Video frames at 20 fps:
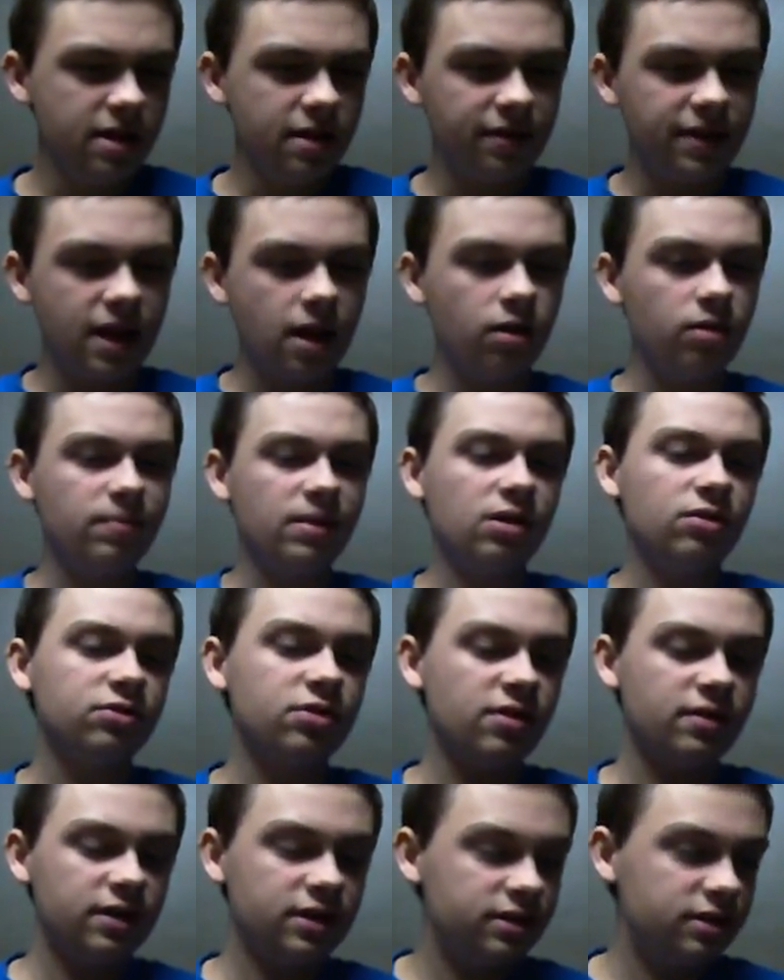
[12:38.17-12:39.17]
The outer barrels
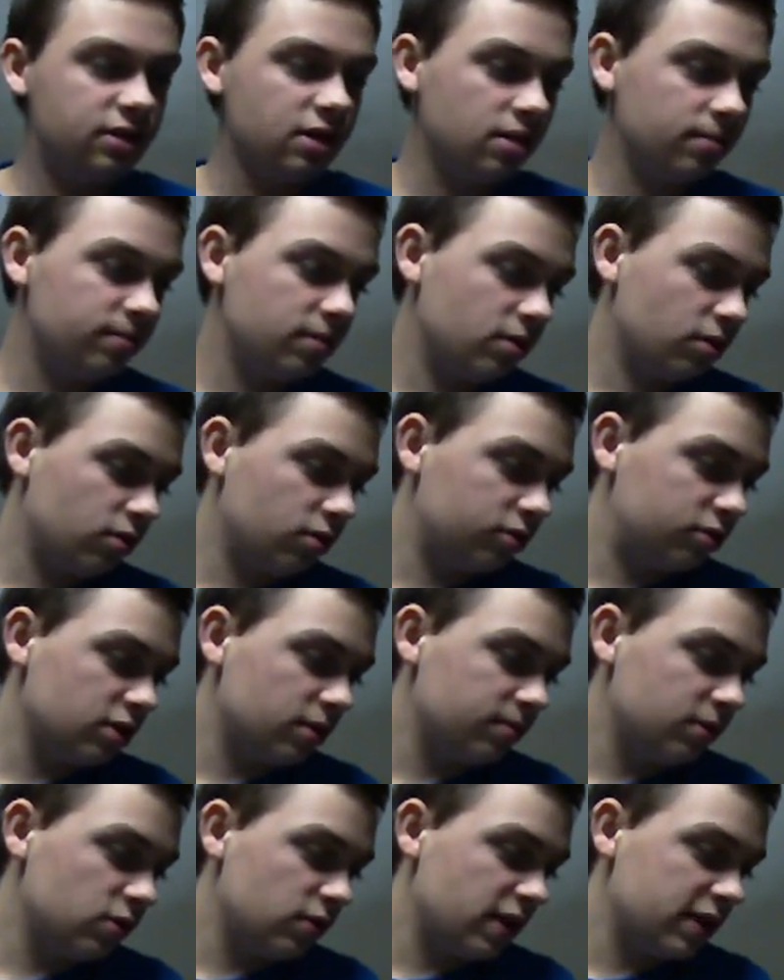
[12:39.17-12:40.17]
on the
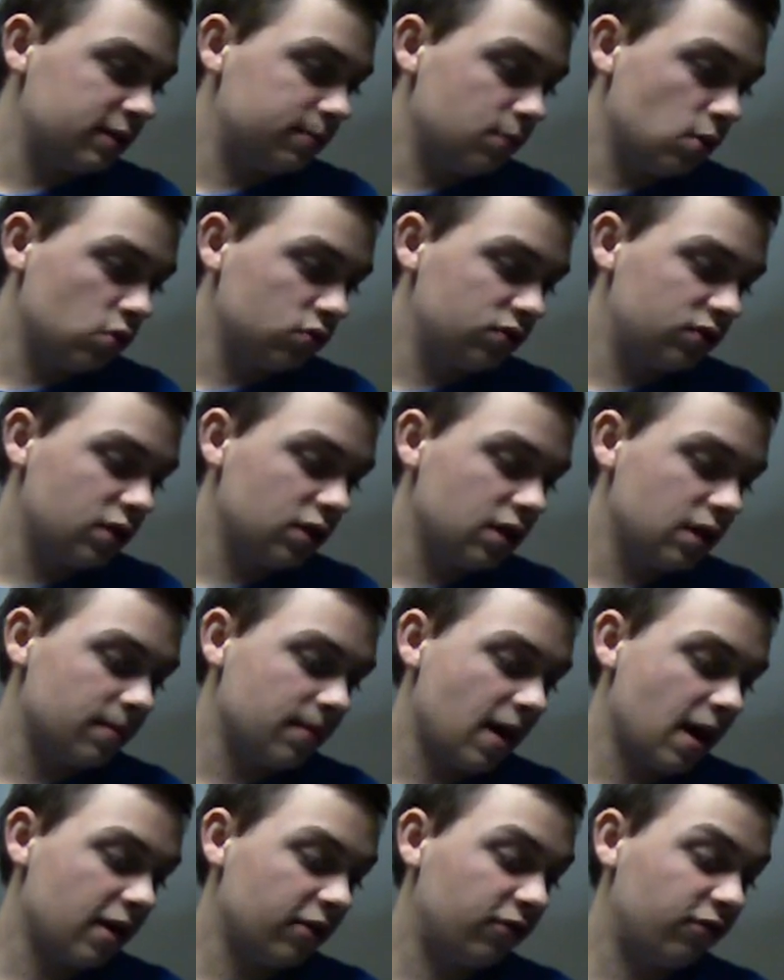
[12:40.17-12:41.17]
WAs, most of them
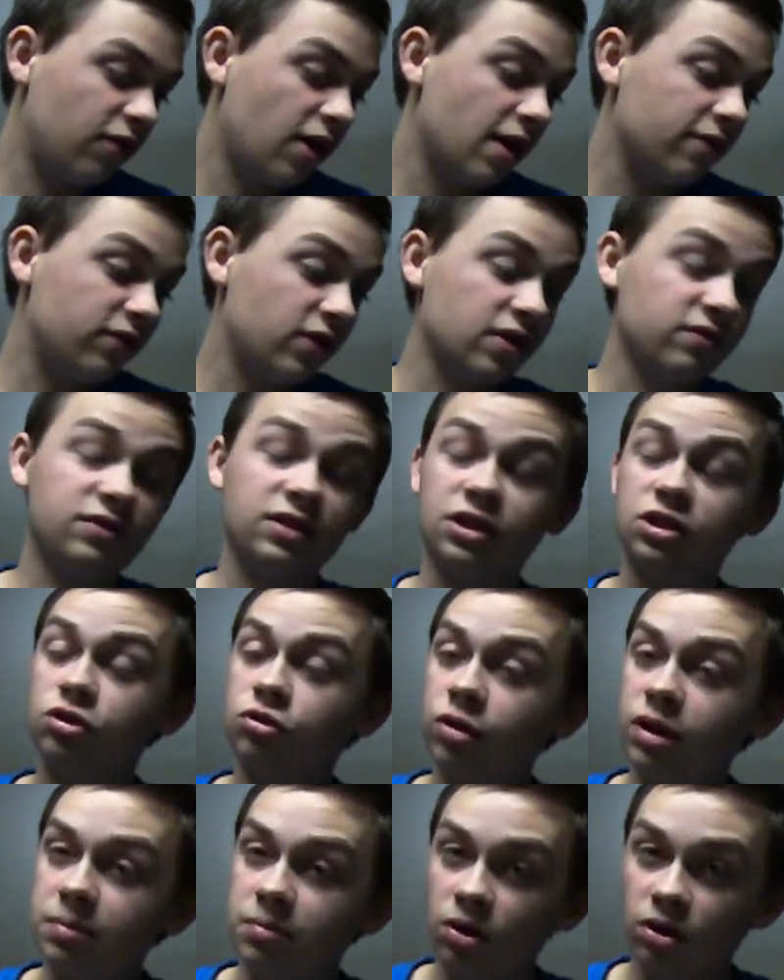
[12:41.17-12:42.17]
have 5.56
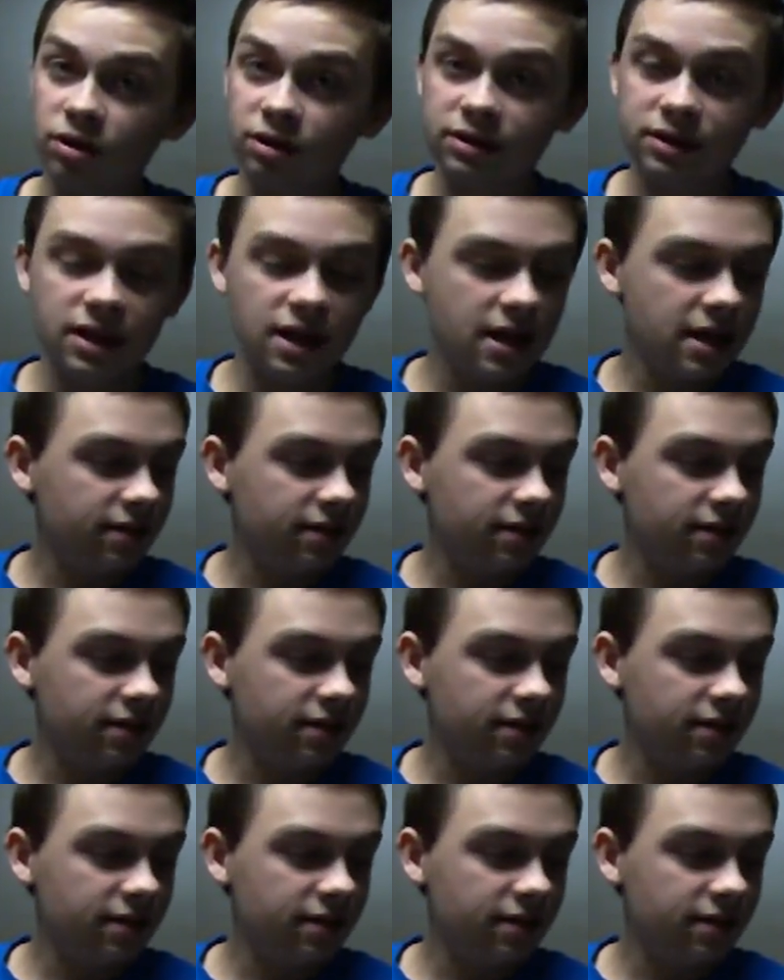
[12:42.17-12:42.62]
trademarks.